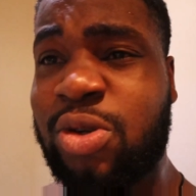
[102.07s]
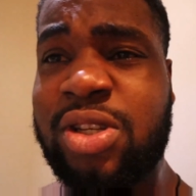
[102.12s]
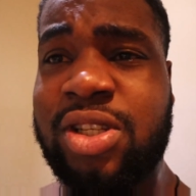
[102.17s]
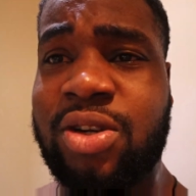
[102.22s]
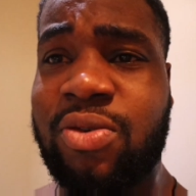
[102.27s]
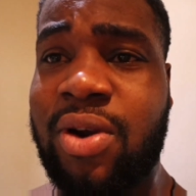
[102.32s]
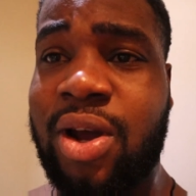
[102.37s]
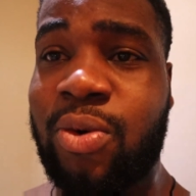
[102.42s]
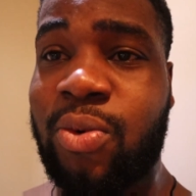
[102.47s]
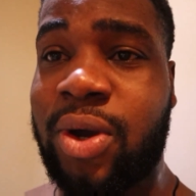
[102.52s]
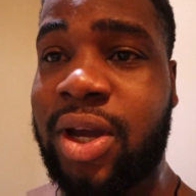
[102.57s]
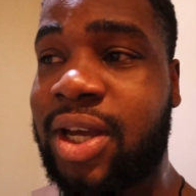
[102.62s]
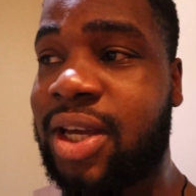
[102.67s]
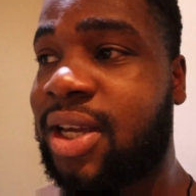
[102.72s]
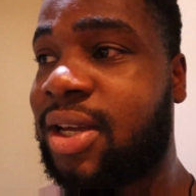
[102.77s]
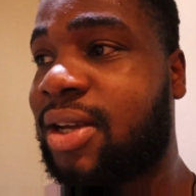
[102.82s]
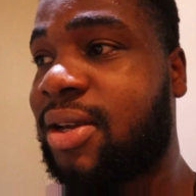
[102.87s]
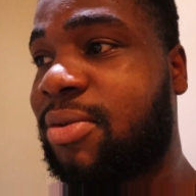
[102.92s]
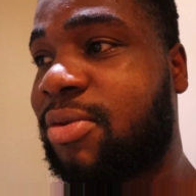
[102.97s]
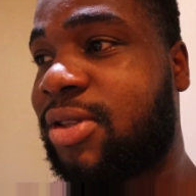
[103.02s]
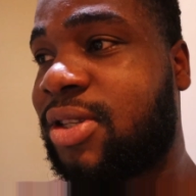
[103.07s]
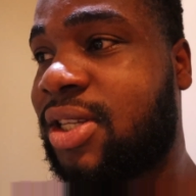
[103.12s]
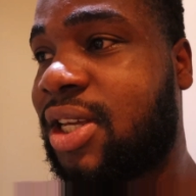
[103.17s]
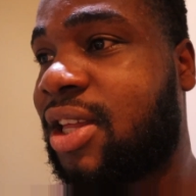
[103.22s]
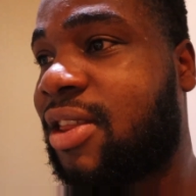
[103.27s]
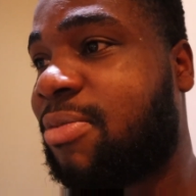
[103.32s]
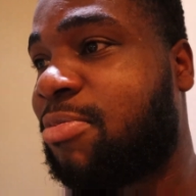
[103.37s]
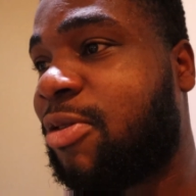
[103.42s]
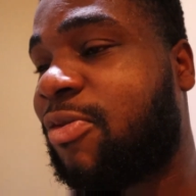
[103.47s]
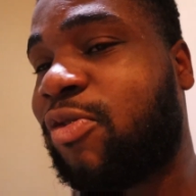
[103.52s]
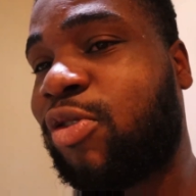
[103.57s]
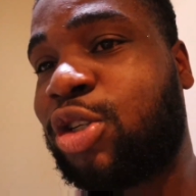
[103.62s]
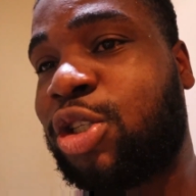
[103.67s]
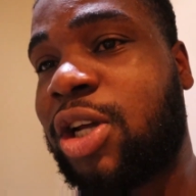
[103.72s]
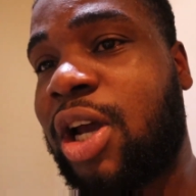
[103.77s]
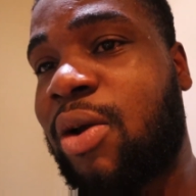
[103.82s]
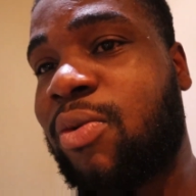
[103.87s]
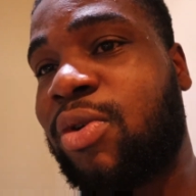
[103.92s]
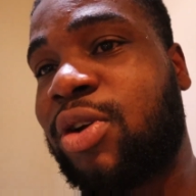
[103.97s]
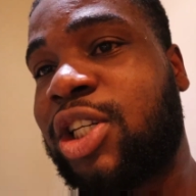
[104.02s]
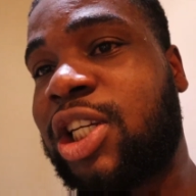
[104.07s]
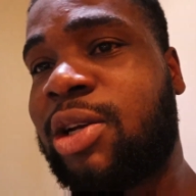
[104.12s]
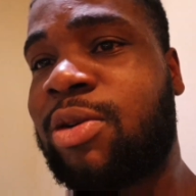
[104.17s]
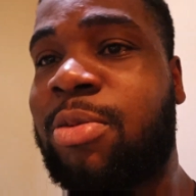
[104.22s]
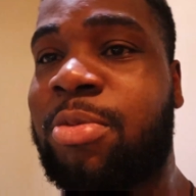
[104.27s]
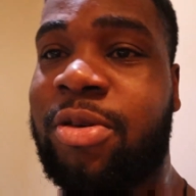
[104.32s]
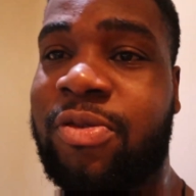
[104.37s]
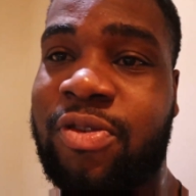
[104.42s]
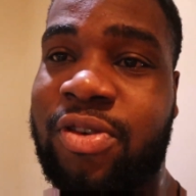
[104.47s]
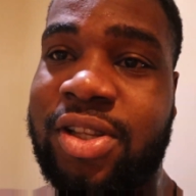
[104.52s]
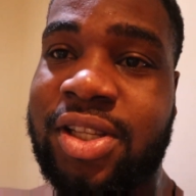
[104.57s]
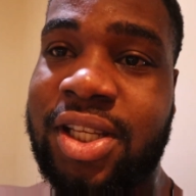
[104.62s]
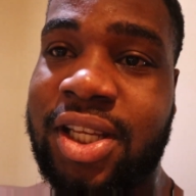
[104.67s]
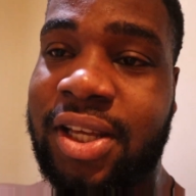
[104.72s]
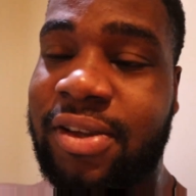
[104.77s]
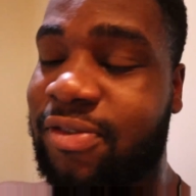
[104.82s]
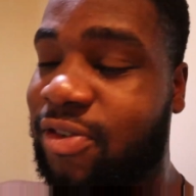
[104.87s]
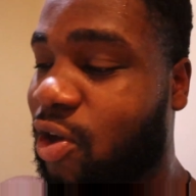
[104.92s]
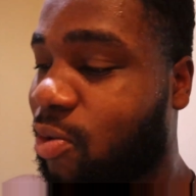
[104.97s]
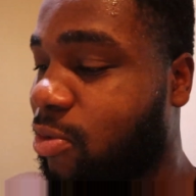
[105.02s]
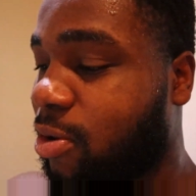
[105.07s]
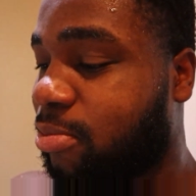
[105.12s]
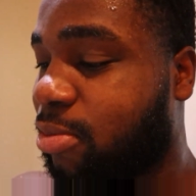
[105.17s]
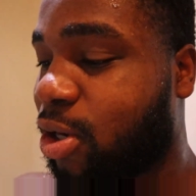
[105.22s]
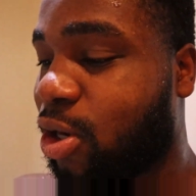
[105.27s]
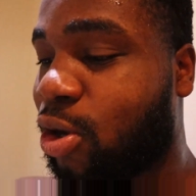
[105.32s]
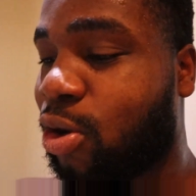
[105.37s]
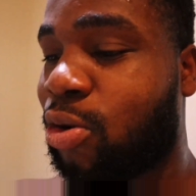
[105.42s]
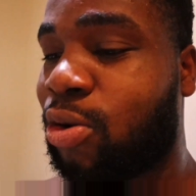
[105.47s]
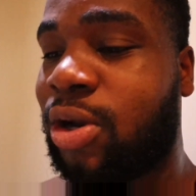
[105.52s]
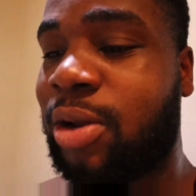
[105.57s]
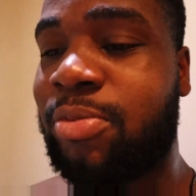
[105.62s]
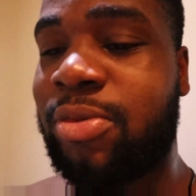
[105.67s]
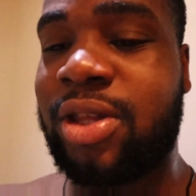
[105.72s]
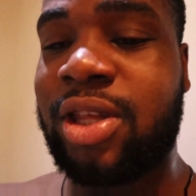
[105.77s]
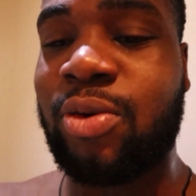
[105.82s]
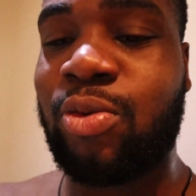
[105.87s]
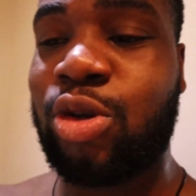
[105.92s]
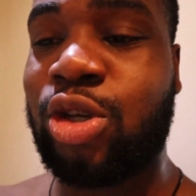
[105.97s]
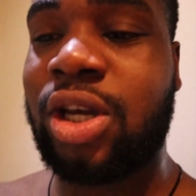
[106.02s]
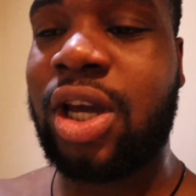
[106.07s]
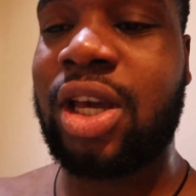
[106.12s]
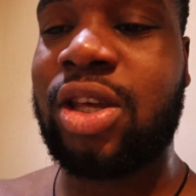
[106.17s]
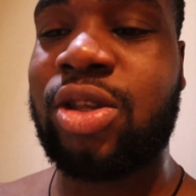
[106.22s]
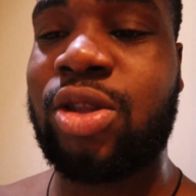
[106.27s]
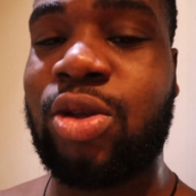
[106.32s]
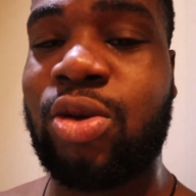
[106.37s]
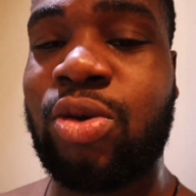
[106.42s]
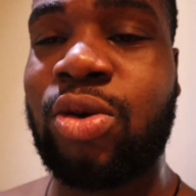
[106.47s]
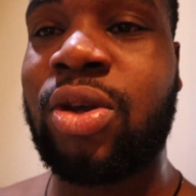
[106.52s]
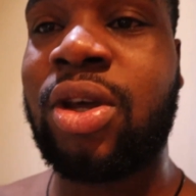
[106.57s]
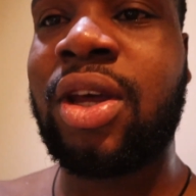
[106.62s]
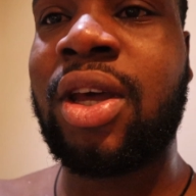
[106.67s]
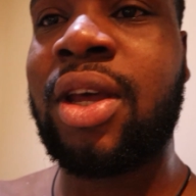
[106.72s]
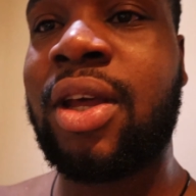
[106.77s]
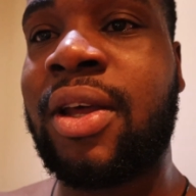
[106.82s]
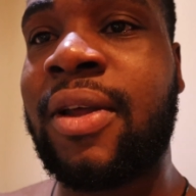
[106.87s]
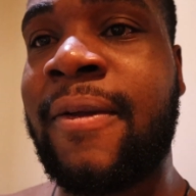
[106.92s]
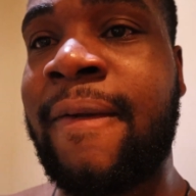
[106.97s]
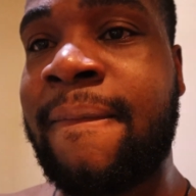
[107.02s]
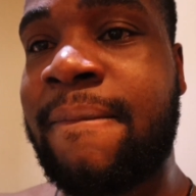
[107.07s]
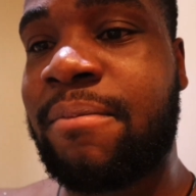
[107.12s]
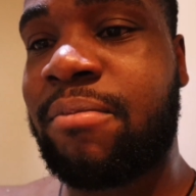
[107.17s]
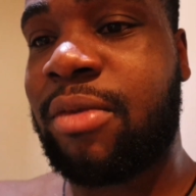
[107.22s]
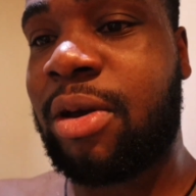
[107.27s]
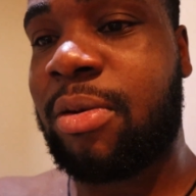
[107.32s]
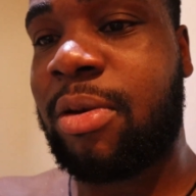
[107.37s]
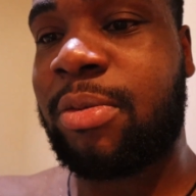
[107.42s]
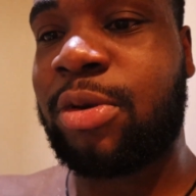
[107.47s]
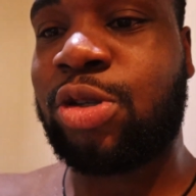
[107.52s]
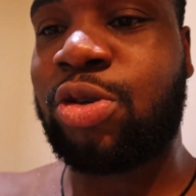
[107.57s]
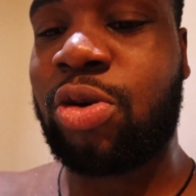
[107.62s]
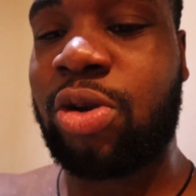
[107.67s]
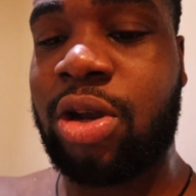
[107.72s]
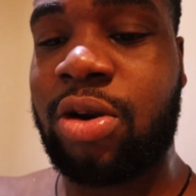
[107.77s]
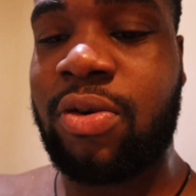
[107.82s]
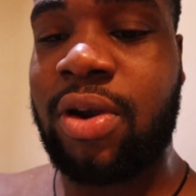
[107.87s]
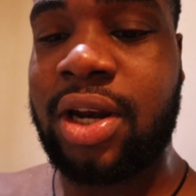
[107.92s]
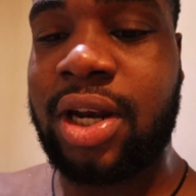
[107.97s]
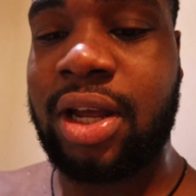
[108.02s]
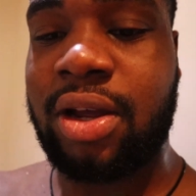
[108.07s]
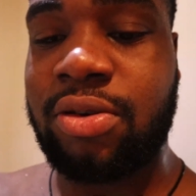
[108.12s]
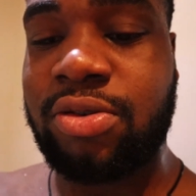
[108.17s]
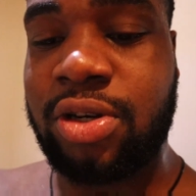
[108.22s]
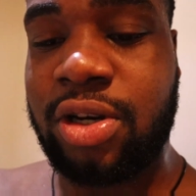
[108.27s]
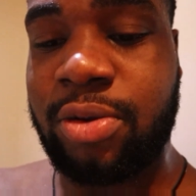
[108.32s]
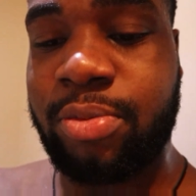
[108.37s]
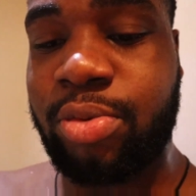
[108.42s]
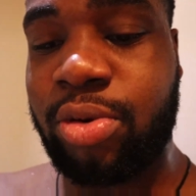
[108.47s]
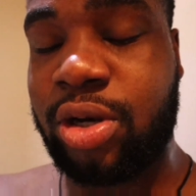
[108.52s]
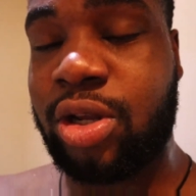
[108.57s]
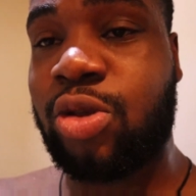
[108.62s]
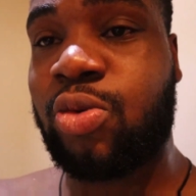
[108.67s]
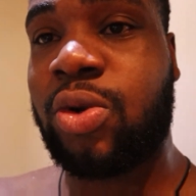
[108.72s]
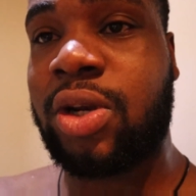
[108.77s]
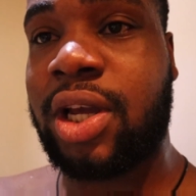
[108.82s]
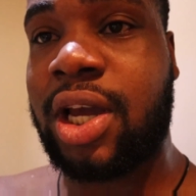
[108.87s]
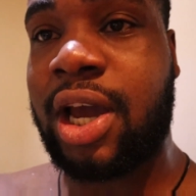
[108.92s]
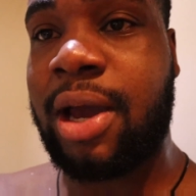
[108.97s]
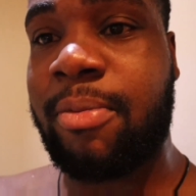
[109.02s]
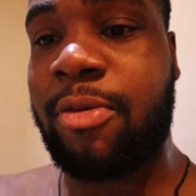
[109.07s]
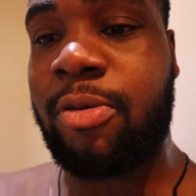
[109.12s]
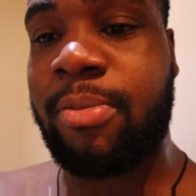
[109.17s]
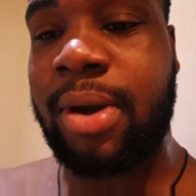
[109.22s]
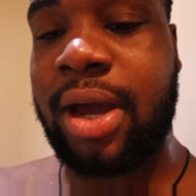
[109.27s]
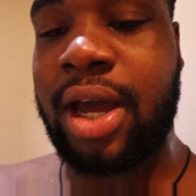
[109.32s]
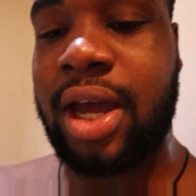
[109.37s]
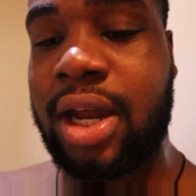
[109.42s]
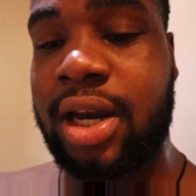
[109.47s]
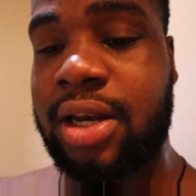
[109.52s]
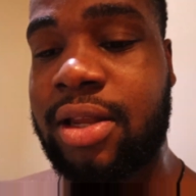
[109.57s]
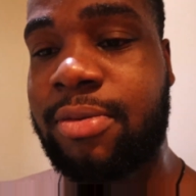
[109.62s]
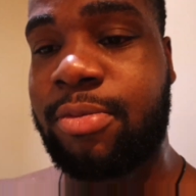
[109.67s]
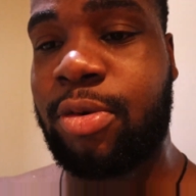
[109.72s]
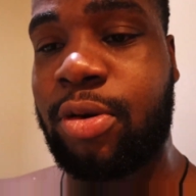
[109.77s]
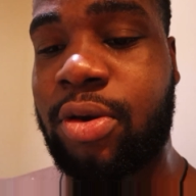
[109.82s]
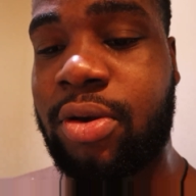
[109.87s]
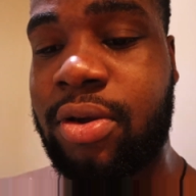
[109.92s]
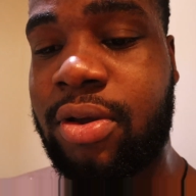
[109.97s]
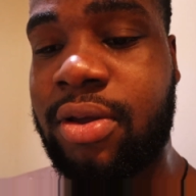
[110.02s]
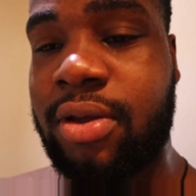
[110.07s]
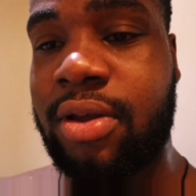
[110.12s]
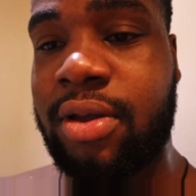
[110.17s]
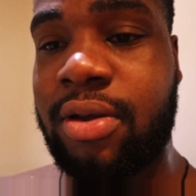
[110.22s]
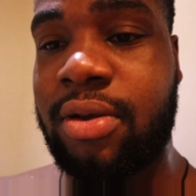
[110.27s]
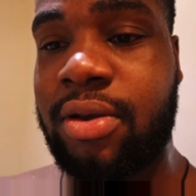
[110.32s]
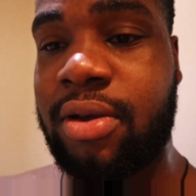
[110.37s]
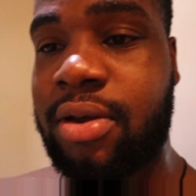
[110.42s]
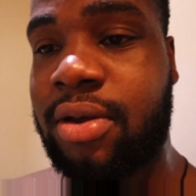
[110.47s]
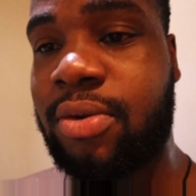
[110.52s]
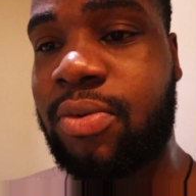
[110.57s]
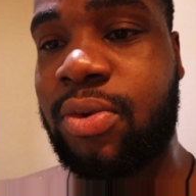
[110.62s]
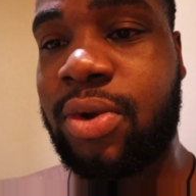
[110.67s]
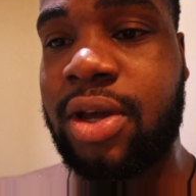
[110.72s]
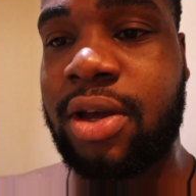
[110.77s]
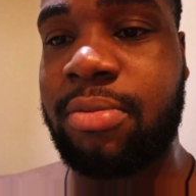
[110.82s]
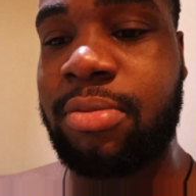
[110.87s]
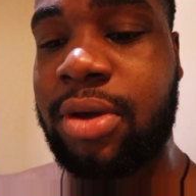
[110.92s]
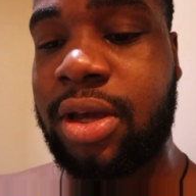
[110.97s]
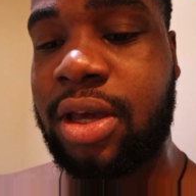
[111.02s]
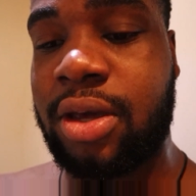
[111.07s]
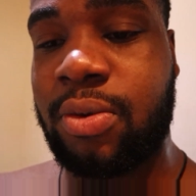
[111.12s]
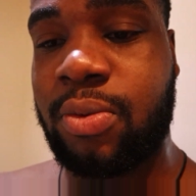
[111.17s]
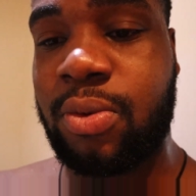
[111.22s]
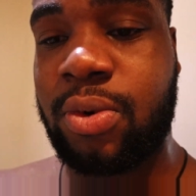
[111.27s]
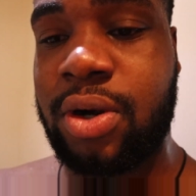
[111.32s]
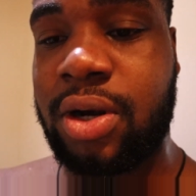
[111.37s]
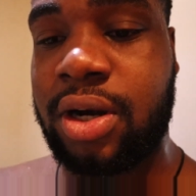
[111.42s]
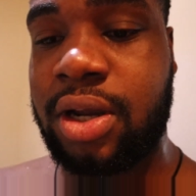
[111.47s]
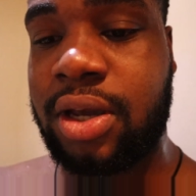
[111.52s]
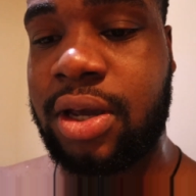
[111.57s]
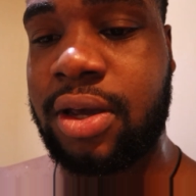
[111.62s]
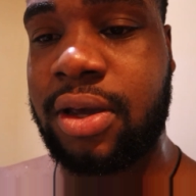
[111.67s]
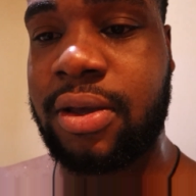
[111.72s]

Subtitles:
one is the right way? Teeth before shower, shower before teeth. Comment below. Let me see what you guys do. But I'm maybe struggling right now trying to put this with the camera in my hands, but we can make it work.